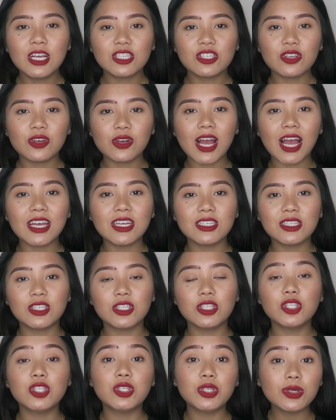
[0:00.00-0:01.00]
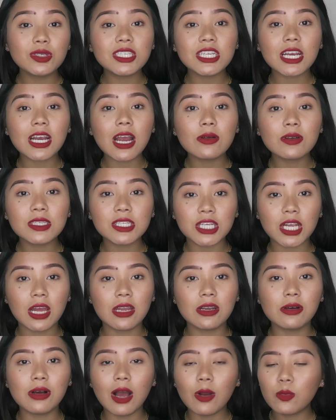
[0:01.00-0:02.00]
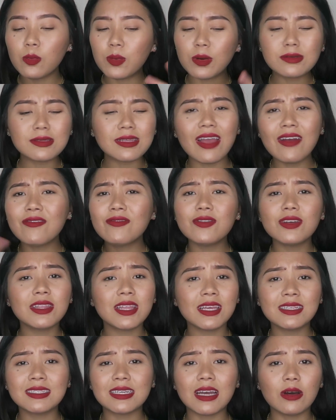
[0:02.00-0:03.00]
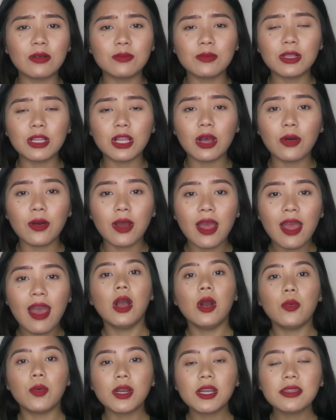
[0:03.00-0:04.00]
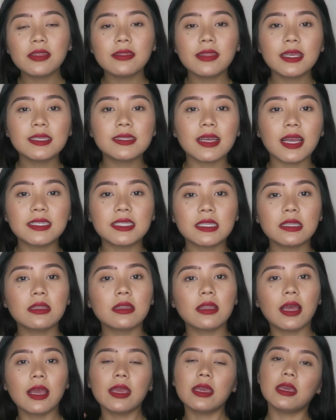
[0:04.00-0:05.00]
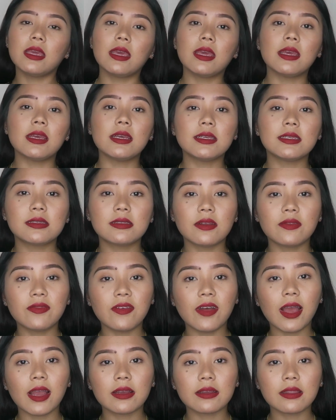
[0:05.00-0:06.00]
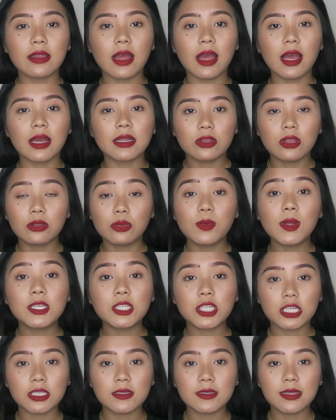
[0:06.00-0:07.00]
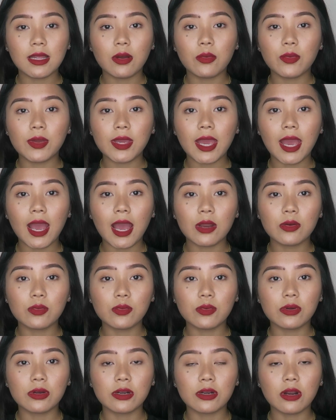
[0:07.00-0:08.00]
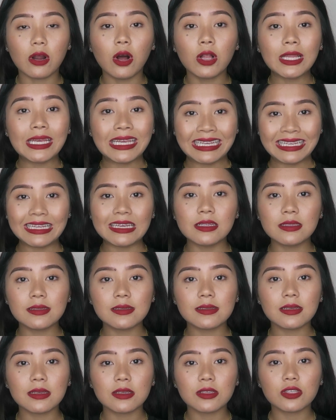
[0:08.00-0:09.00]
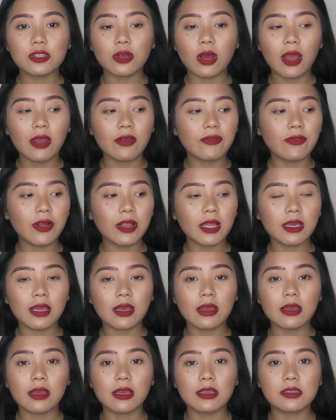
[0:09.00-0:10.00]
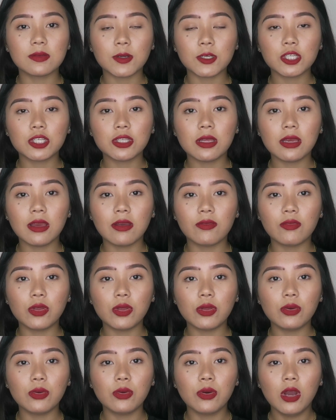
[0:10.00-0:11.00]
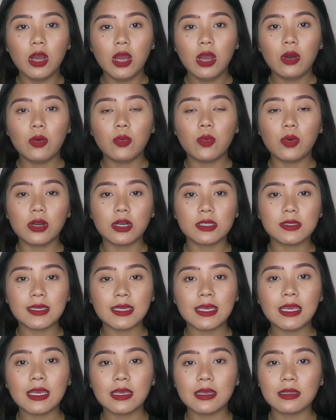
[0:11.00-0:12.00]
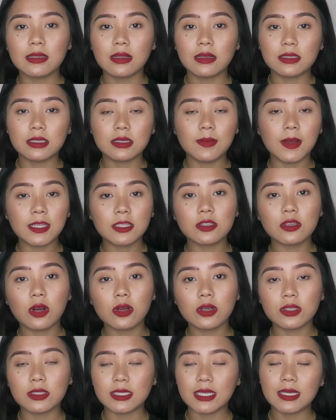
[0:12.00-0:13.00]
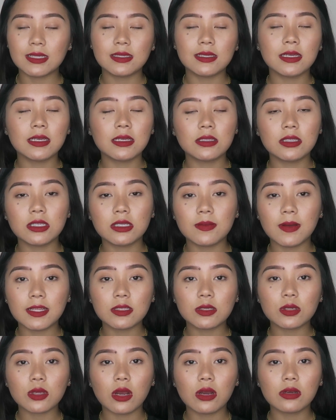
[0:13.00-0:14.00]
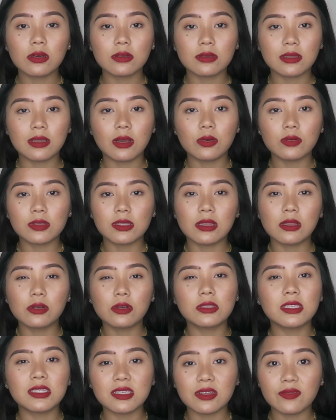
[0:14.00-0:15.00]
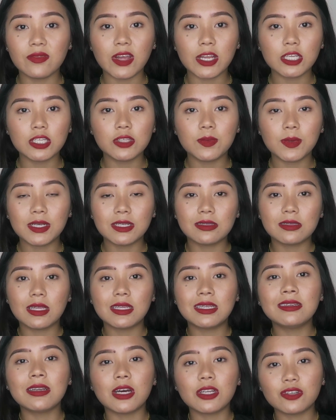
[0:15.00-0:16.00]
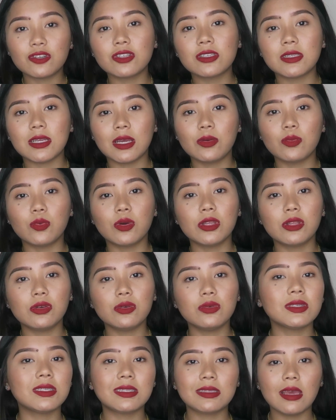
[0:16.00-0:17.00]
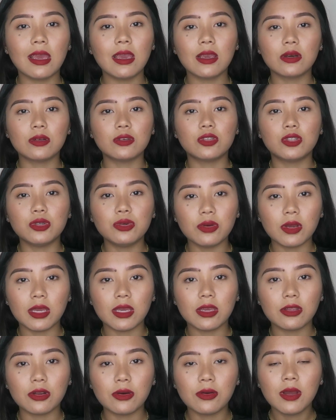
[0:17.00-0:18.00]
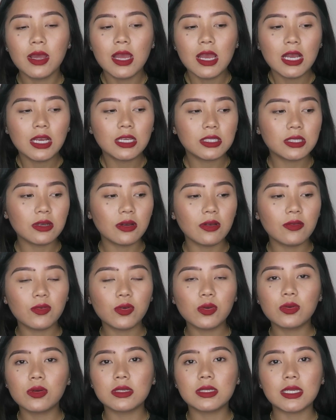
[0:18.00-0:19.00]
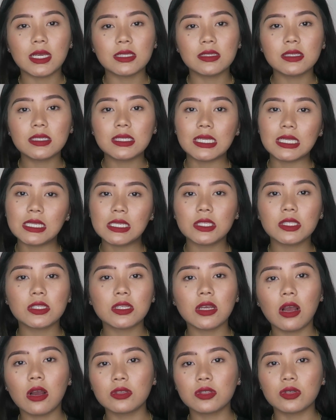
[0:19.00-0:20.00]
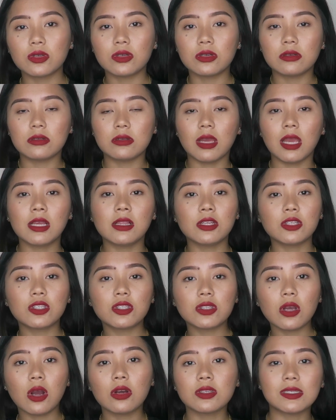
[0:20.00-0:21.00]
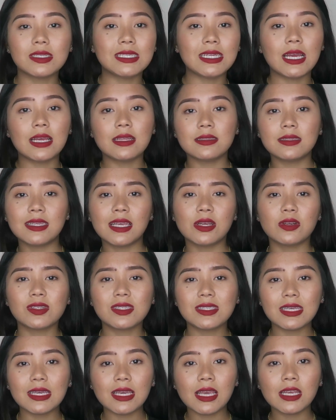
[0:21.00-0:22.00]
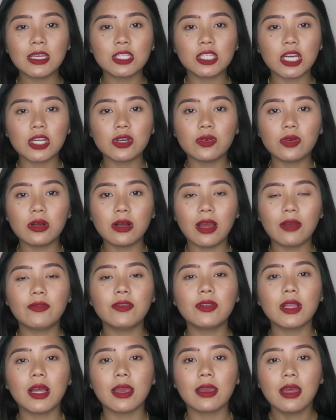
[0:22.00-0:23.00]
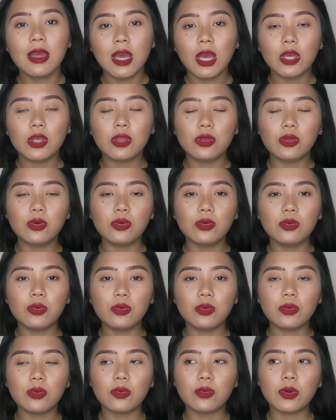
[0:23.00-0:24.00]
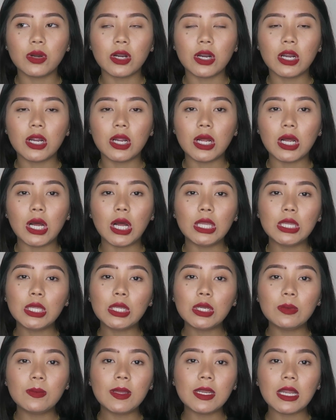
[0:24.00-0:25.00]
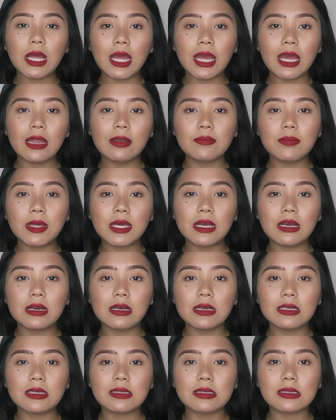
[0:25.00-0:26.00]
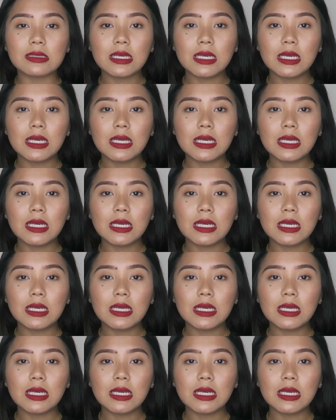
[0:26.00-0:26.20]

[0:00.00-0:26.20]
So guys, do check out his channel. I will post everything down below. One of the things I didn't like is the fact that the three judges that we had were all Indians. So I felt like, especially if you were singing a Tibetan song or dancing to Tibetan song, that was a little disadvantage because they didn't understand what you were saying or doing, you know. So if you were dancing Indian songs or English songs or dancing or singing in general, I feel like you were a little bit ahead because